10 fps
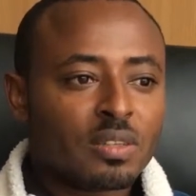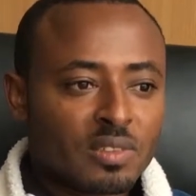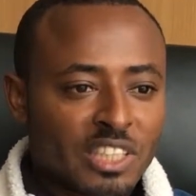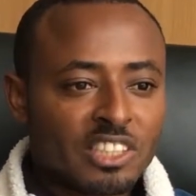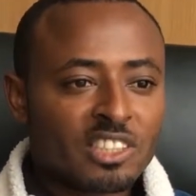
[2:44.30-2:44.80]

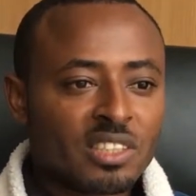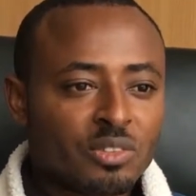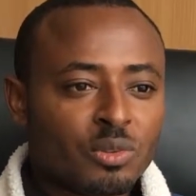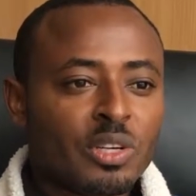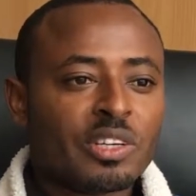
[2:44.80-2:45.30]
technicians
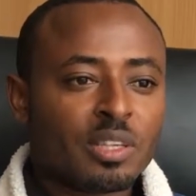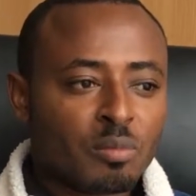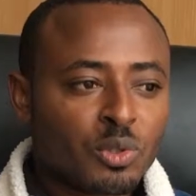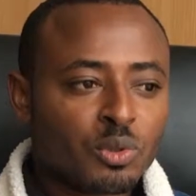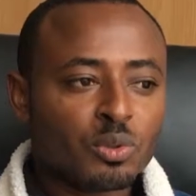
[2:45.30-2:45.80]
who are
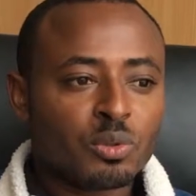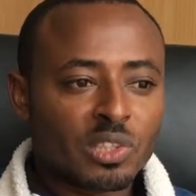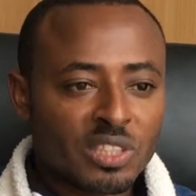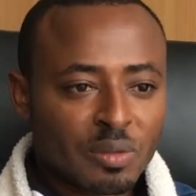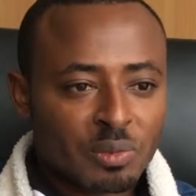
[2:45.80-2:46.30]
able to
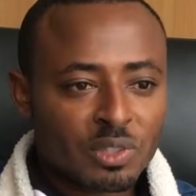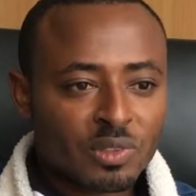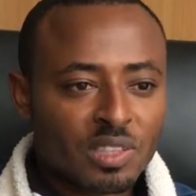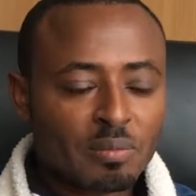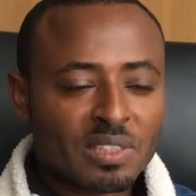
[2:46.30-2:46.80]
interpret
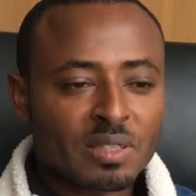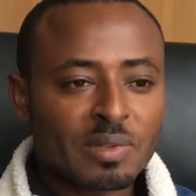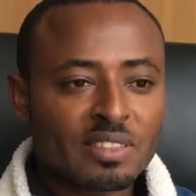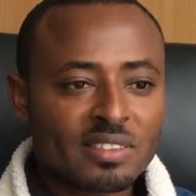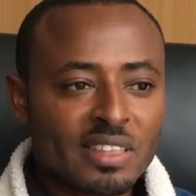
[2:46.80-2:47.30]
what the master
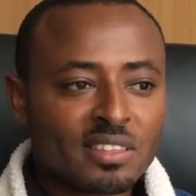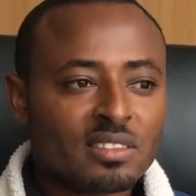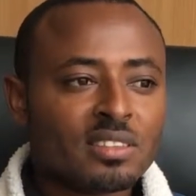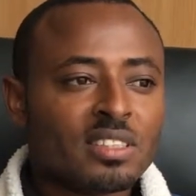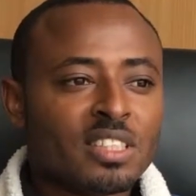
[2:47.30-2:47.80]
plan
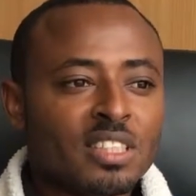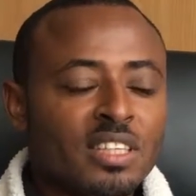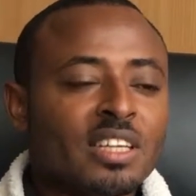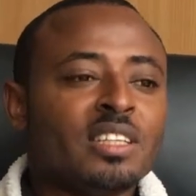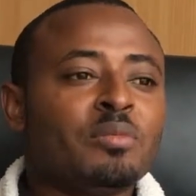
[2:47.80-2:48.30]
says,
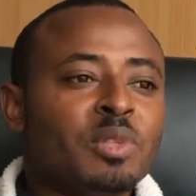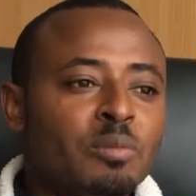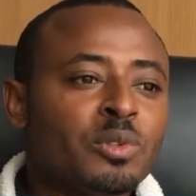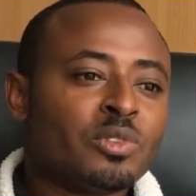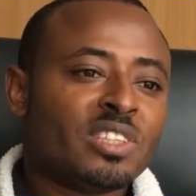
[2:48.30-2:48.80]
and then be
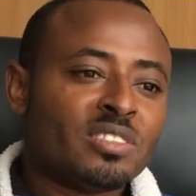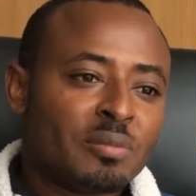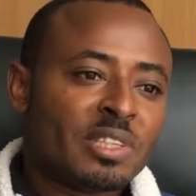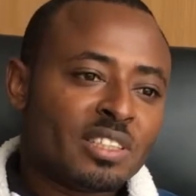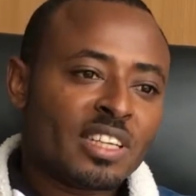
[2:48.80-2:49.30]
able to
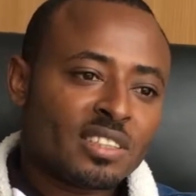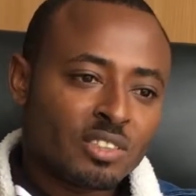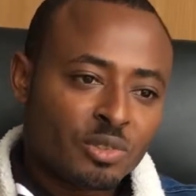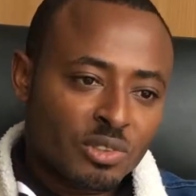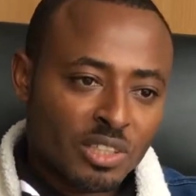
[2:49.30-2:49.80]
disseminate that
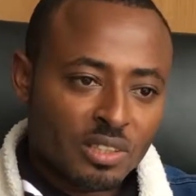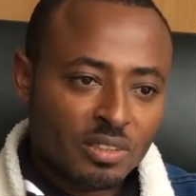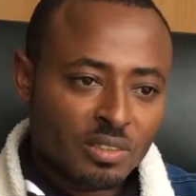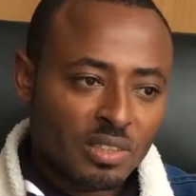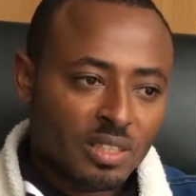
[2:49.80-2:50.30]
into the
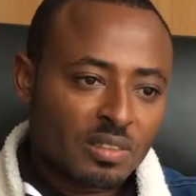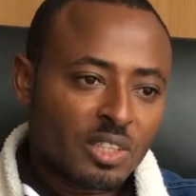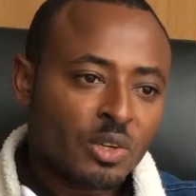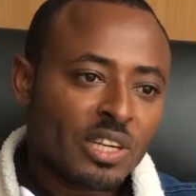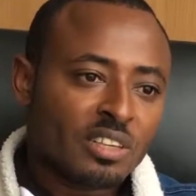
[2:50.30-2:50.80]

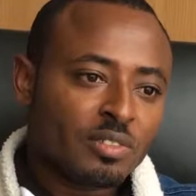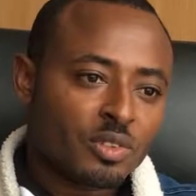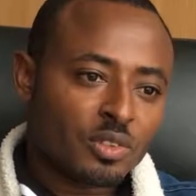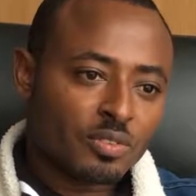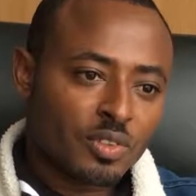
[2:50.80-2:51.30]
lower levels
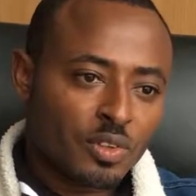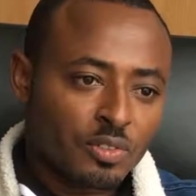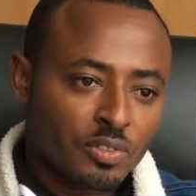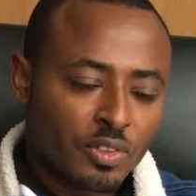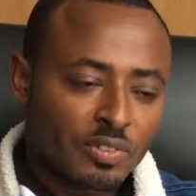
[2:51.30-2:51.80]

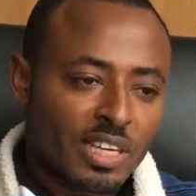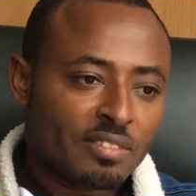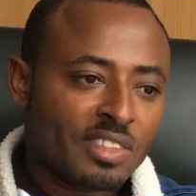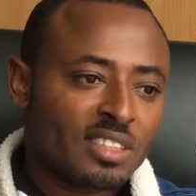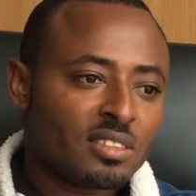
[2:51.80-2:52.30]
of
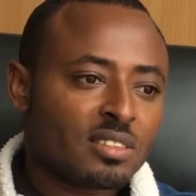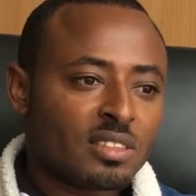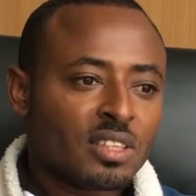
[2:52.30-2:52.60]
governance.